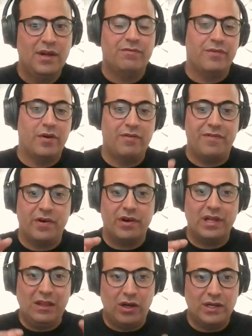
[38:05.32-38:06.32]
for a
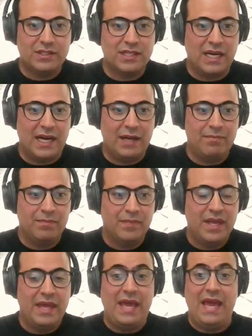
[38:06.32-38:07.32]
very long time,
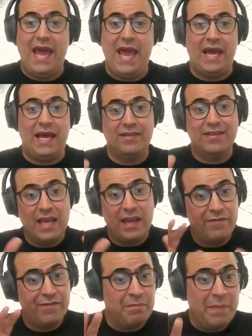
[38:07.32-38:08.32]
and
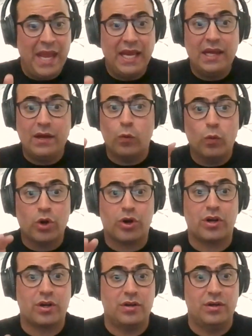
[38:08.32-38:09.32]
they've made it
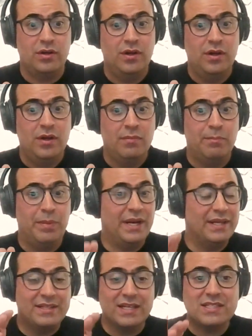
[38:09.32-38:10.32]
work,
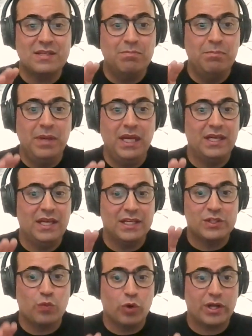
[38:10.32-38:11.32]
but it doesn't mean
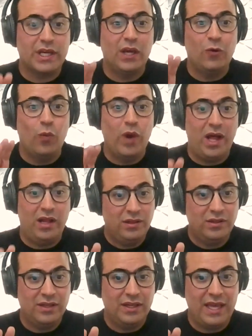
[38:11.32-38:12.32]
it's working
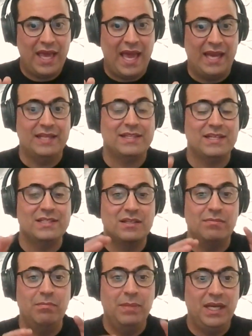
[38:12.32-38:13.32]
well, and it
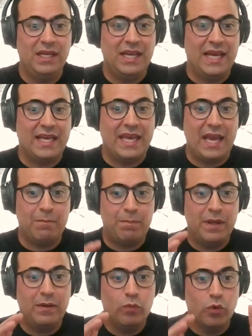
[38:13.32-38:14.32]
doesn't mean it
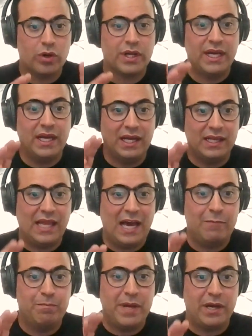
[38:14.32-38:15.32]
can't be working a
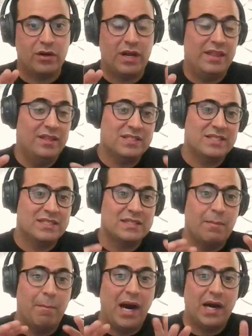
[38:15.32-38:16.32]
lot better. And this
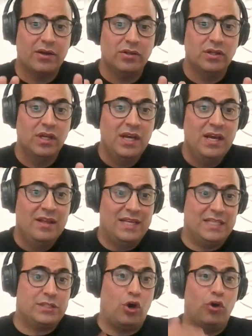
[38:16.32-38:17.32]
is a model
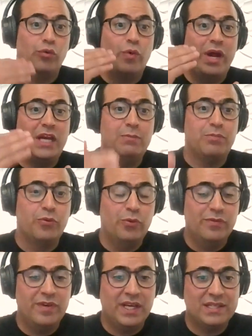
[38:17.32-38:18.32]
that's already
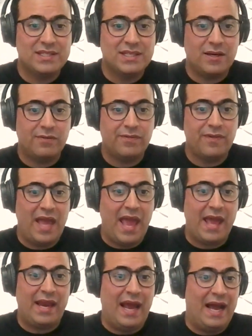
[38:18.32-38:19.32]
proving itself,
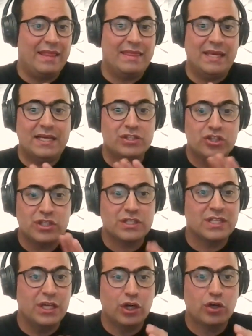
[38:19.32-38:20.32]
and I think it's
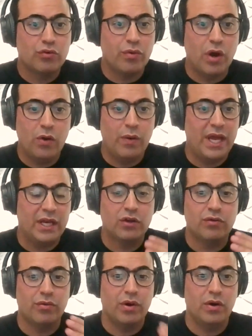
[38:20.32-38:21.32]
just going to grow
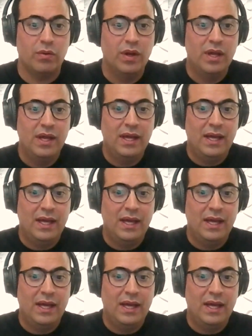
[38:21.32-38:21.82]
and grow.